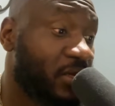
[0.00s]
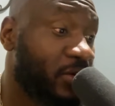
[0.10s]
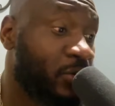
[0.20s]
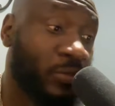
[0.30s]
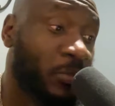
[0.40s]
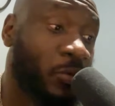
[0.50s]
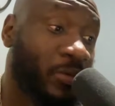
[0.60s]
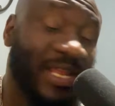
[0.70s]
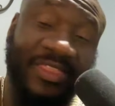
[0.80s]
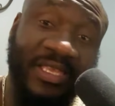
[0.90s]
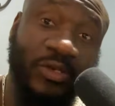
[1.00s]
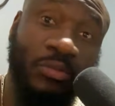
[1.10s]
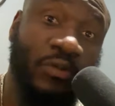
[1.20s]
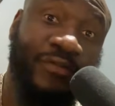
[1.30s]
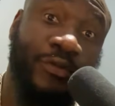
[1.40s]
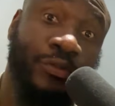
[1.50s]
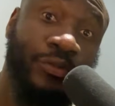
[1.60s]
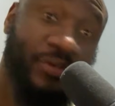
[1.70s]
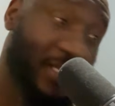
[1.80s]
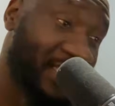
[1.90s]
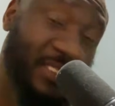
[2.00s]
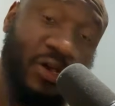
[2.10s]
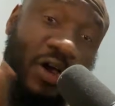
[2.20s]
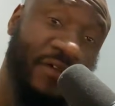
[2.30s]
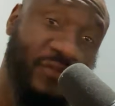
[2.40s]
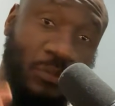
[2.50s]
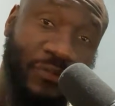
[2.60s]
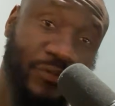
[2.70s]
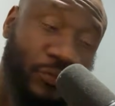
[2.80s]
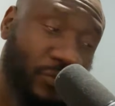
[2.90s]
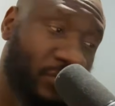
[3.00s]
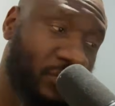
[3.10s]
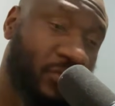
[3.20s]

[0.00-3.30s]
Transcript: No more nothing. No more fuel. Cutting off. No more fuel.